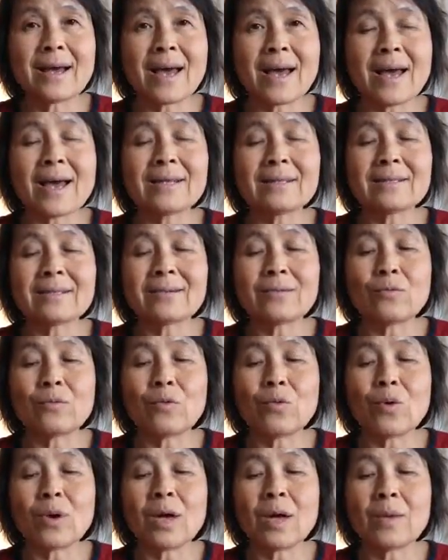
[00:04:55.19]
ask
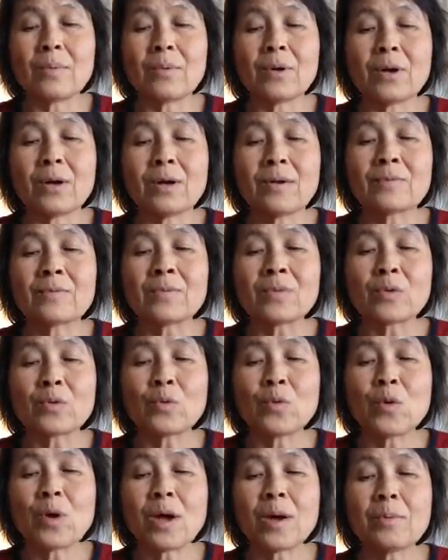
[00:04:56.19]
whoever,
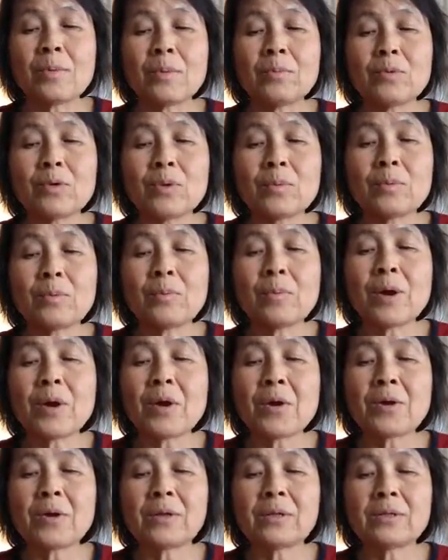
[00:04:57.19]
whoever
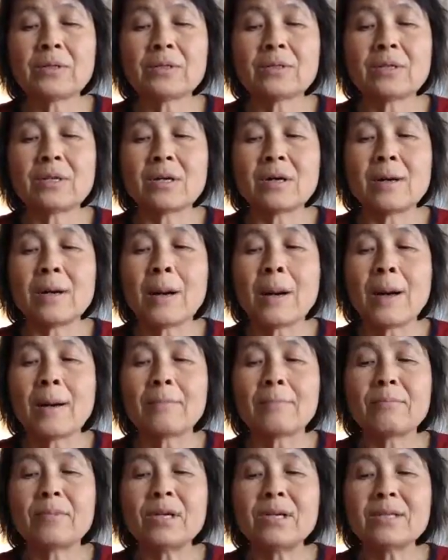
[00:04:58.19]
prepares the
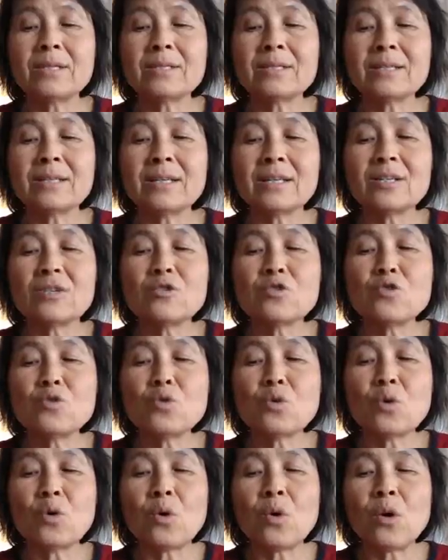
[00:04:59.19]
meals in
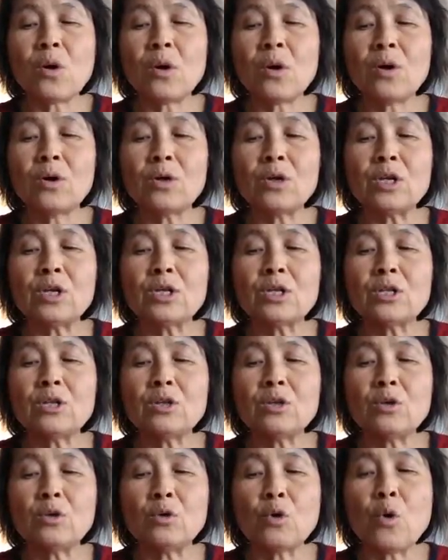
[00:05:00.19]
your
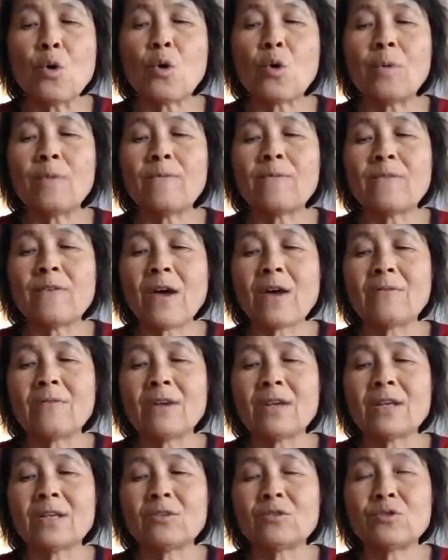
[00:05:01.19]
in your
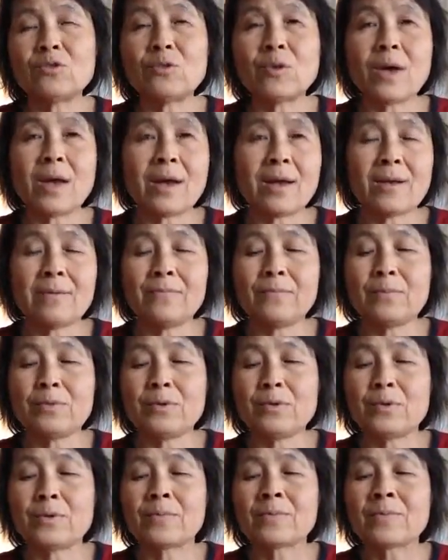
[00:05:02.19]
family to help
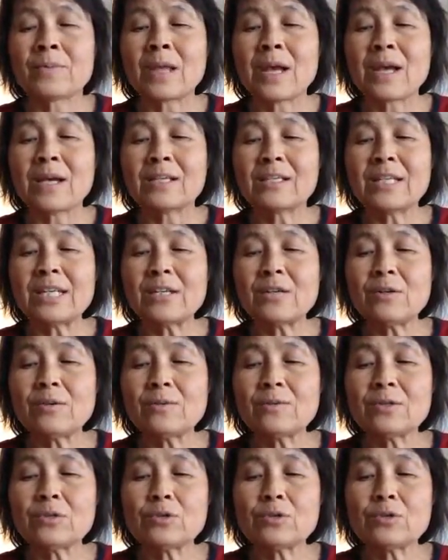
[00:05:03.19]
you. Jacob's